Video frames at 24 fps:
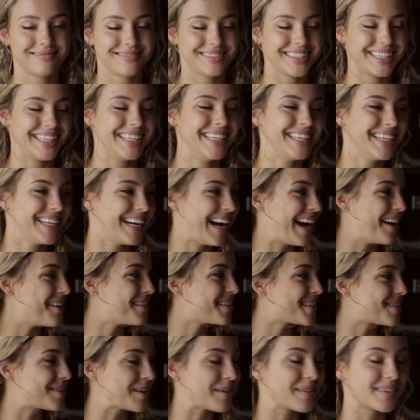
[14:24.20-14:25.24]
I
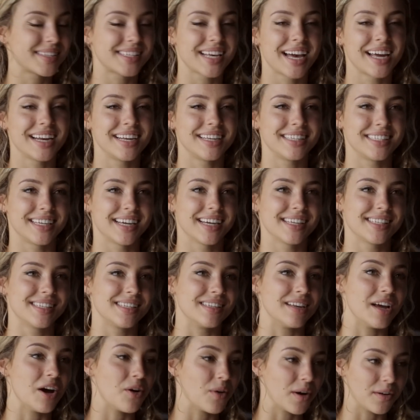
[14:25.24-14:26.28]
was so excited to get
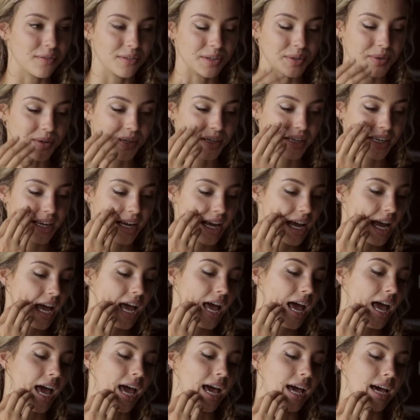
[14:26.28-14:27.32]
to know everyone,
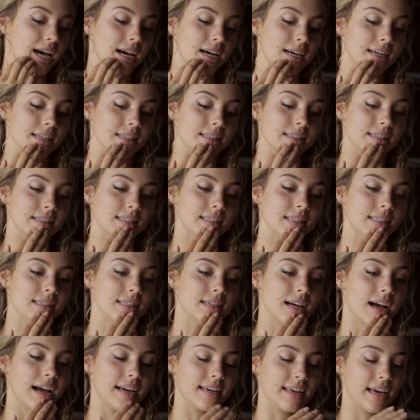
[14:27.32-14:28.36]
and
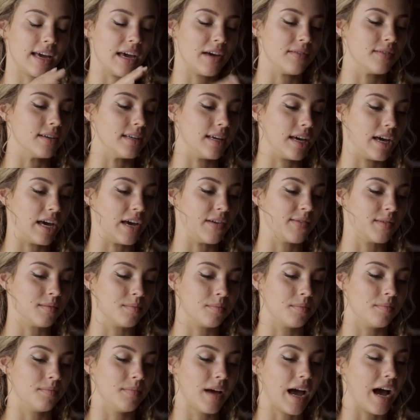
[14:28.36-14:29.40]
I gave and gave,
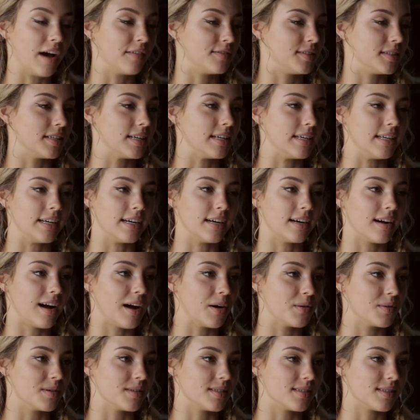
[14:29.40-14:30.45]
and after a year,
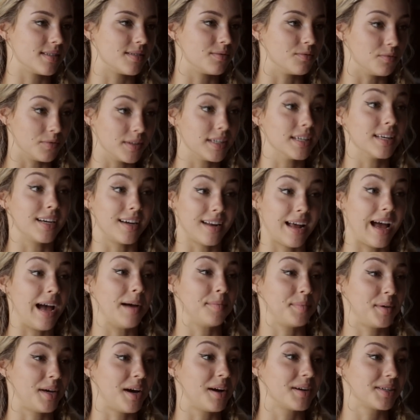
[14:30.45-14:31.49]
I was really
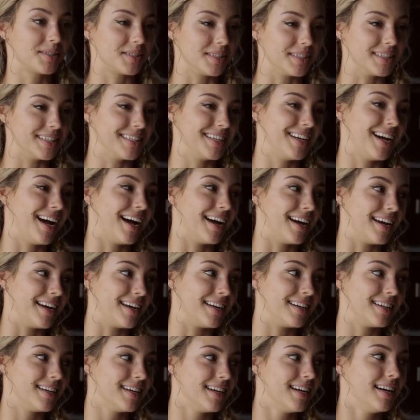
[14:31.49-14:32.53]
unhappy, actually.
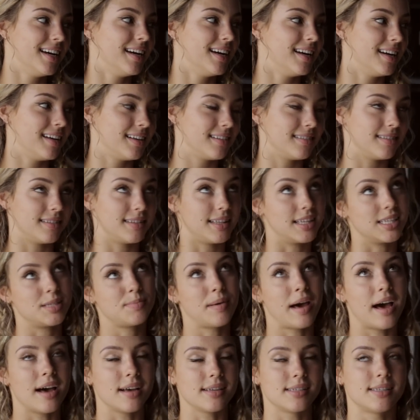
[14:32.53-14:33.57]
It
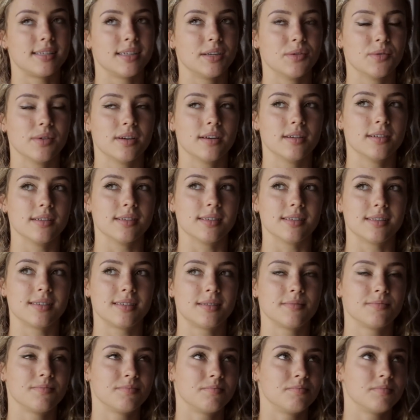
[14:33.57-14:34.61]

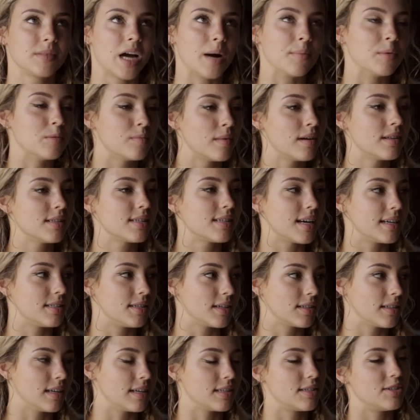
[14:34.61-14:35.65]
was a couple months, I
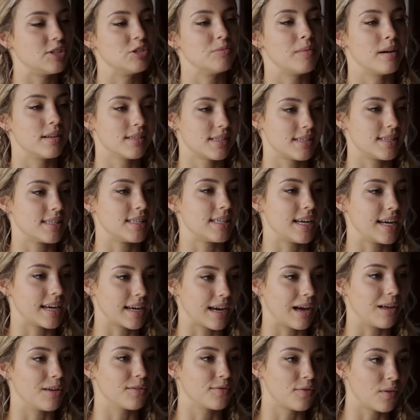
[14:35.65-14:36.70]
took like 2 months to stay in
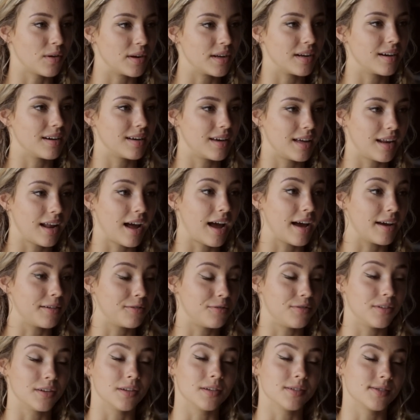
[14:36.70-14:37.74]
California, and I
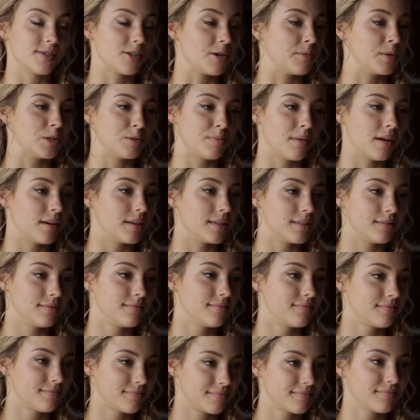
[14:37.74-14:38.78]
feel so much better.
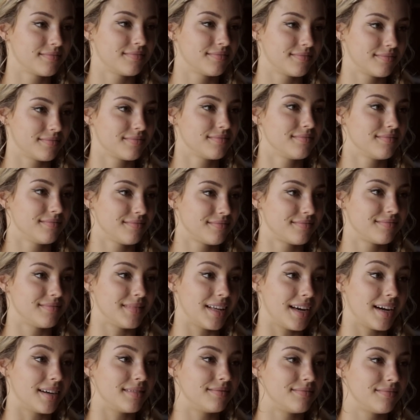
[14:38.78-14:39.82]

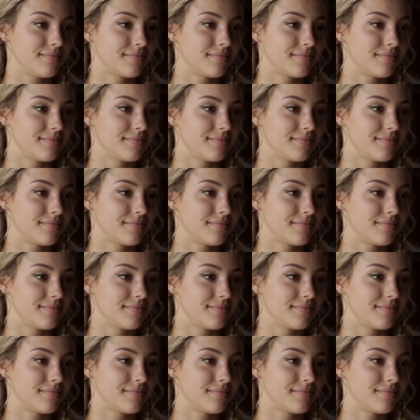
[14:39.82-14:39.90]
Yeah.